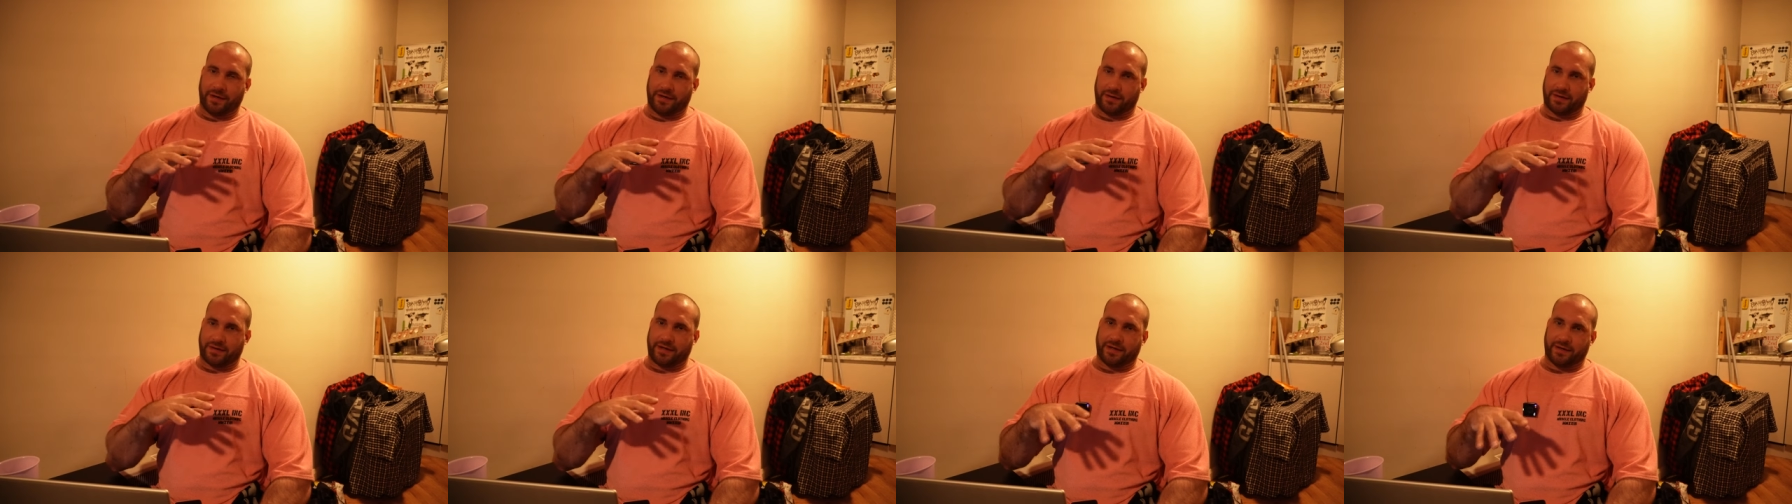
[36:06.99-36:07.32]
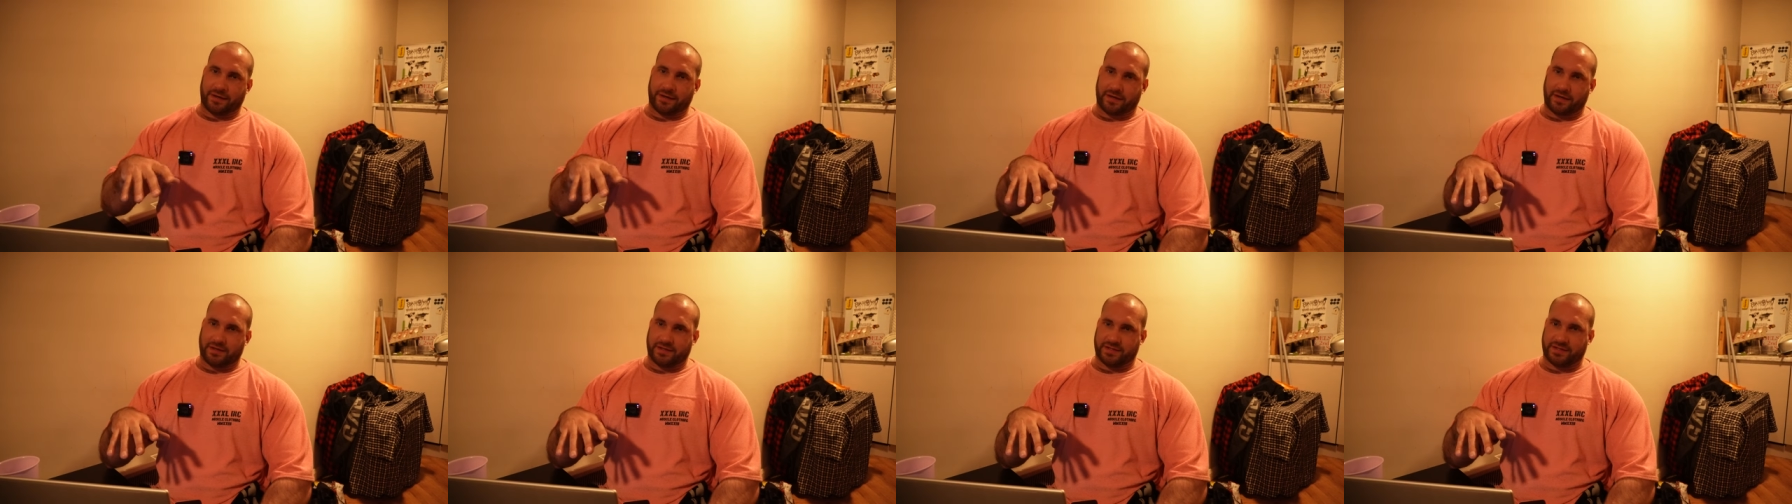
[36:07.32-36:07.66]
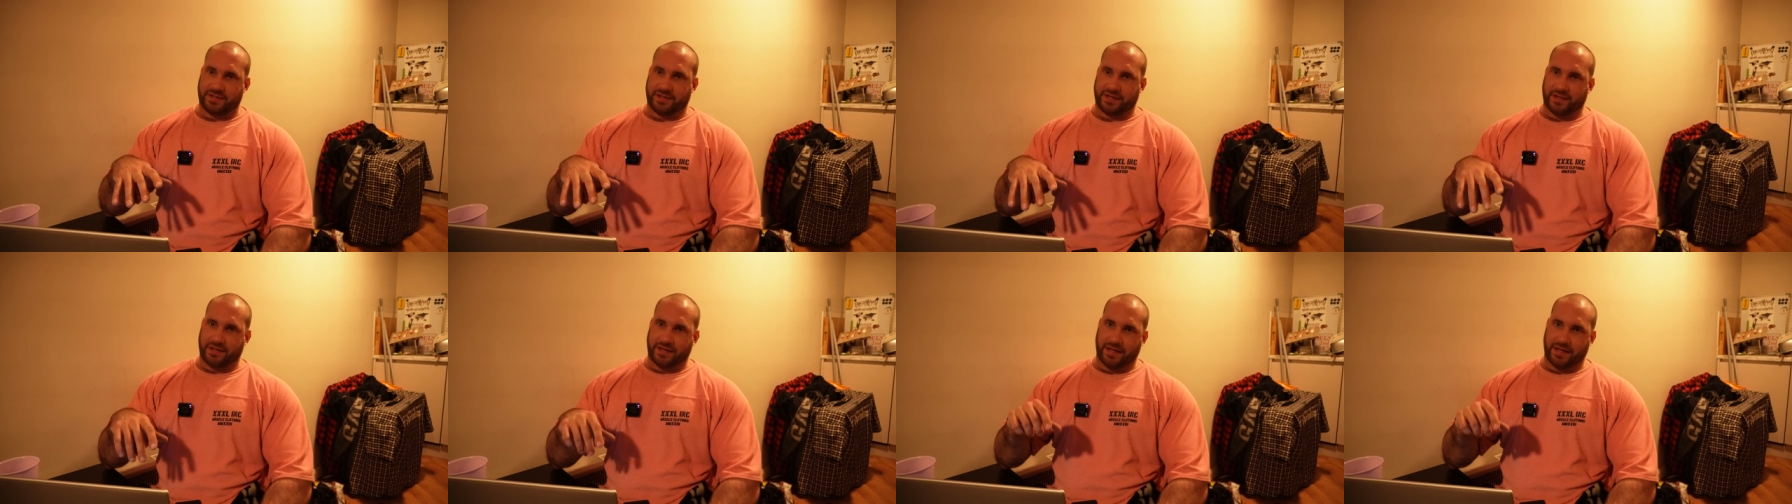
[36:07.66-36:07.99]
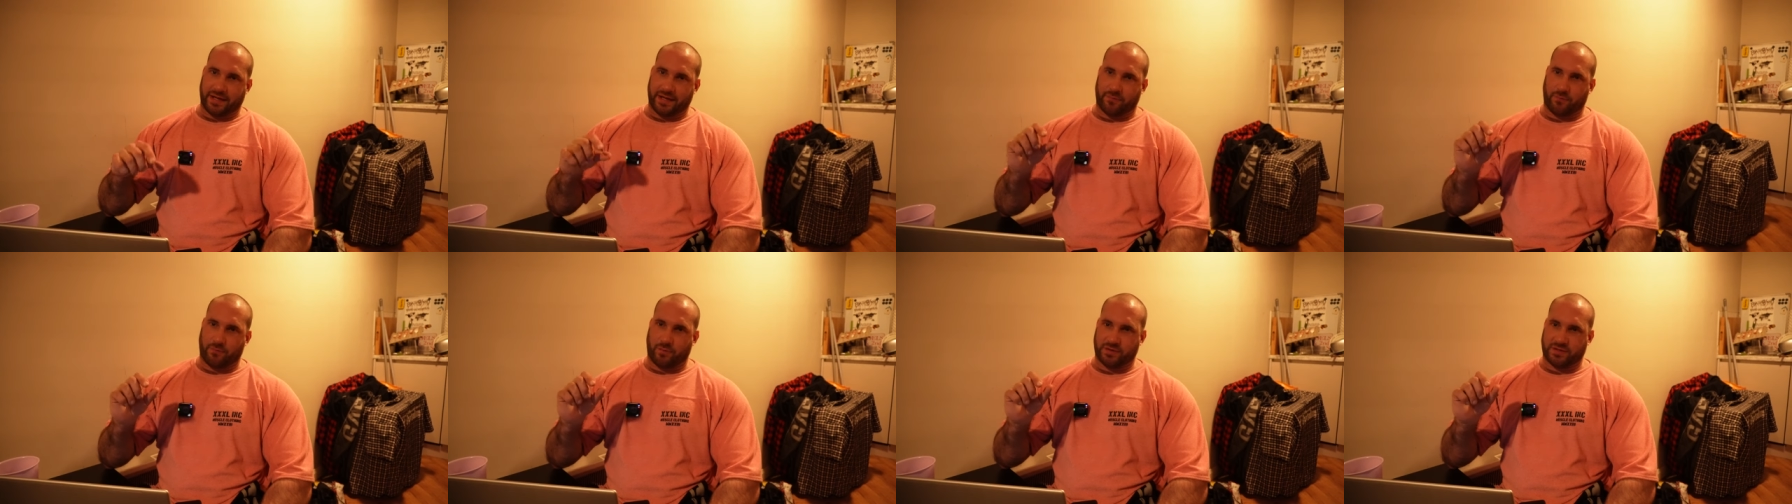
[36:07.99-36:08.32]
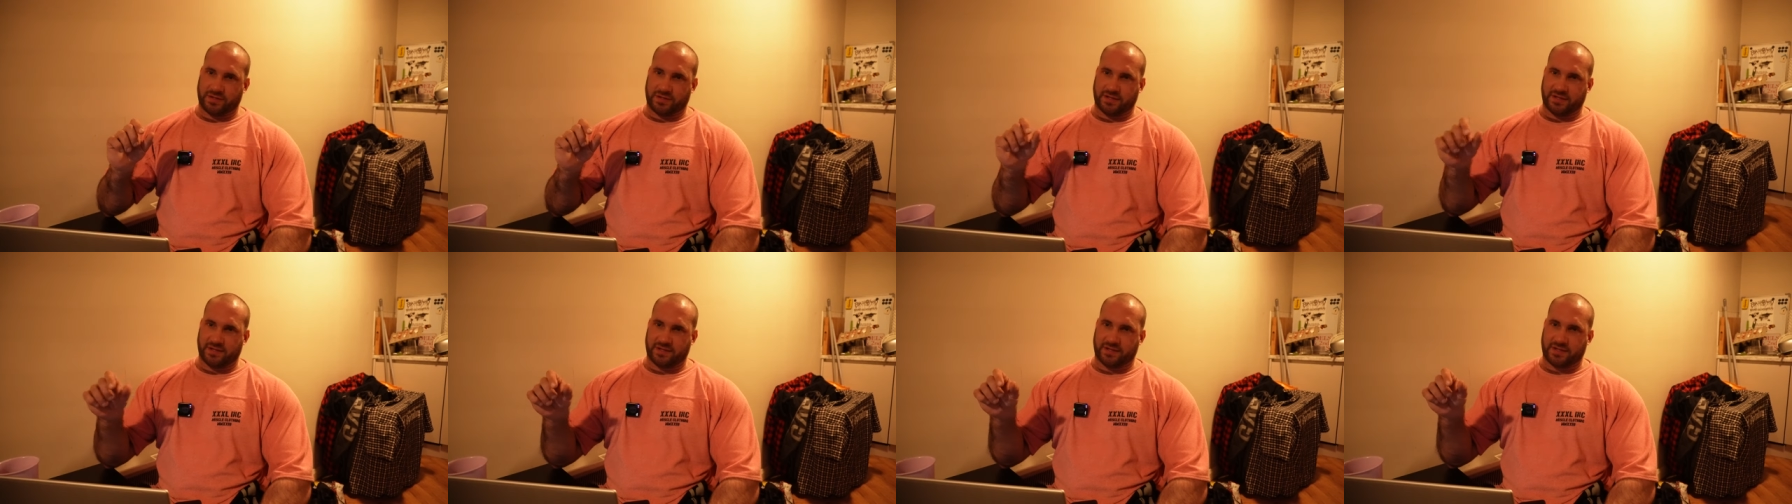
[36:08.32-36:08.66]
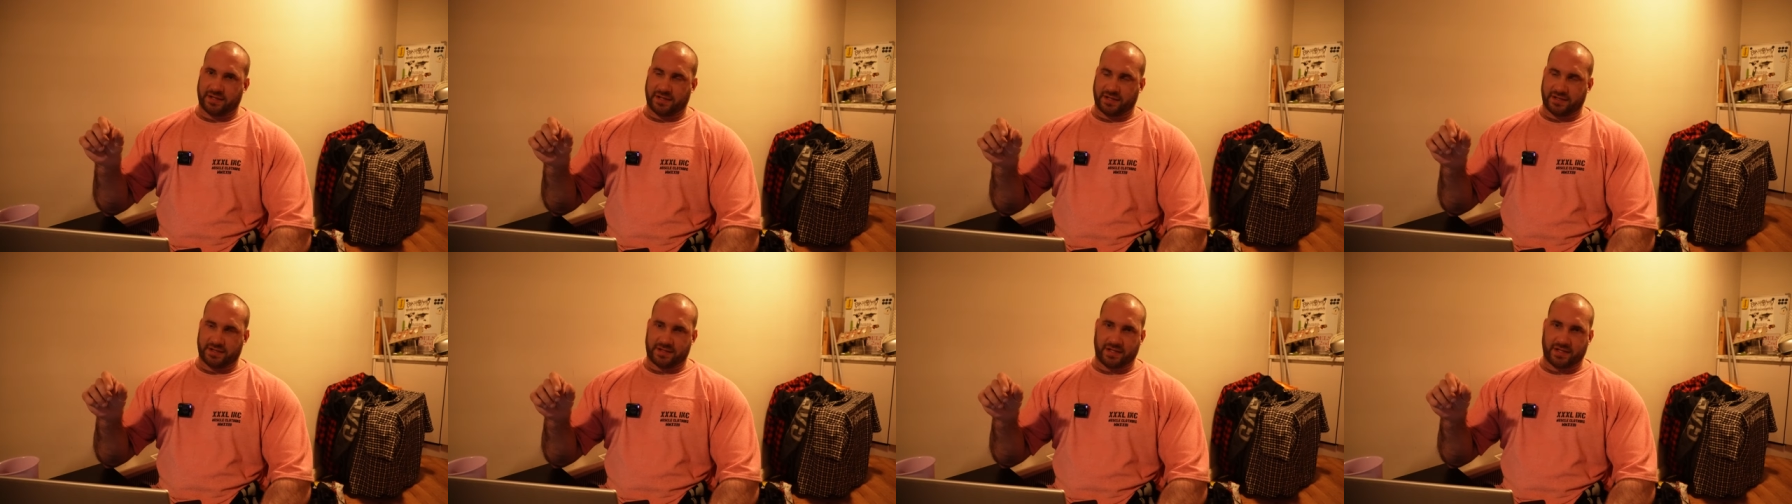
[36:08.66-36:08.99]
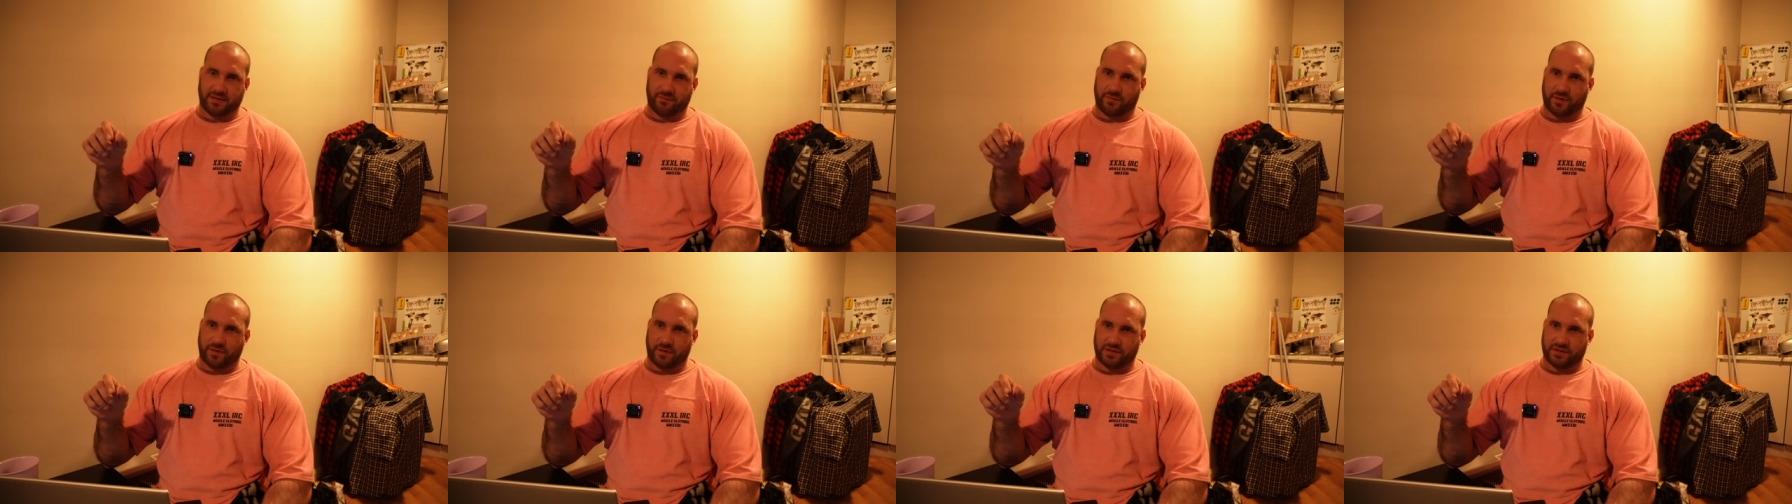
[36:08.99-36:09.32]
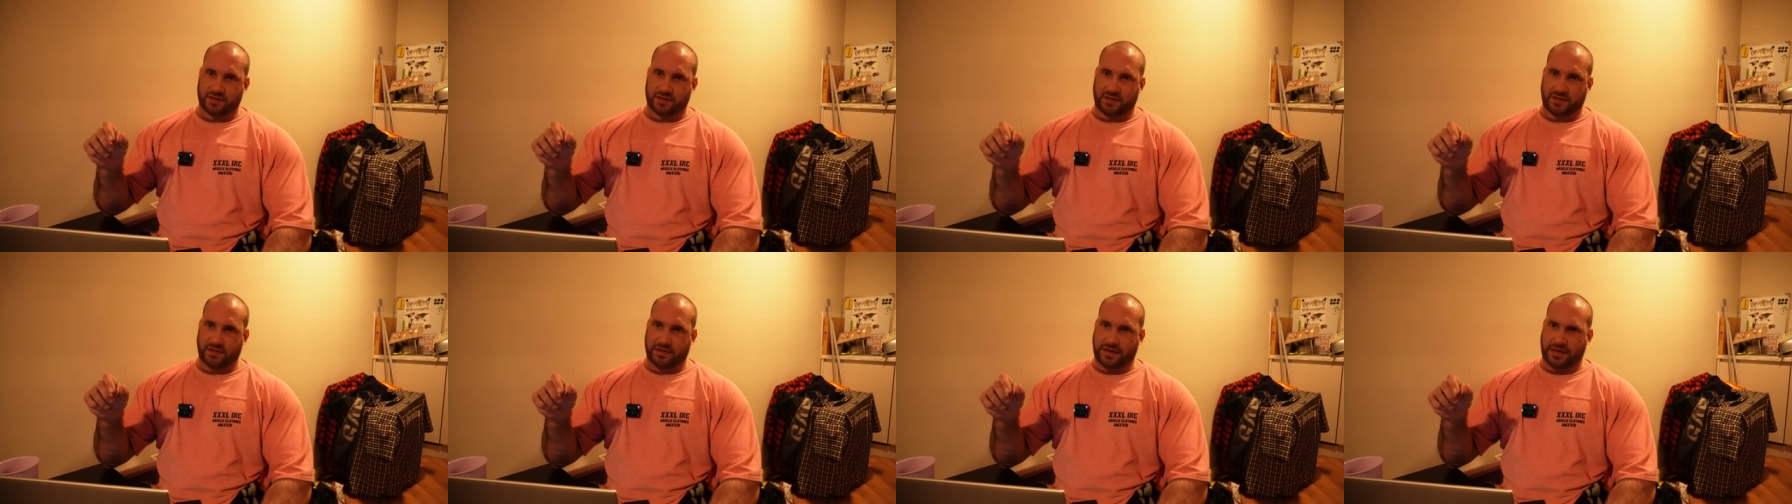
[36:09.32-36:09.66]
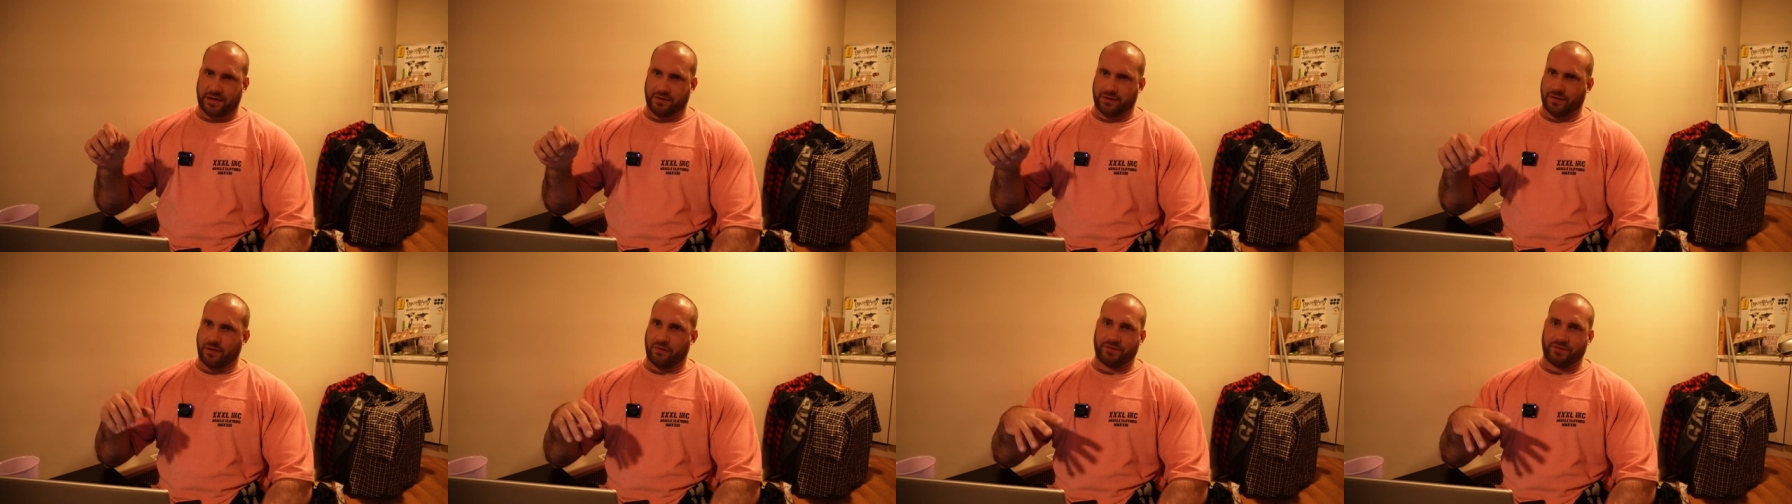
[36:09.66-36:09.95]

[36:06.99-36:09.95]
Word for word: like in a cutting thing and wanting to see skin folds go down.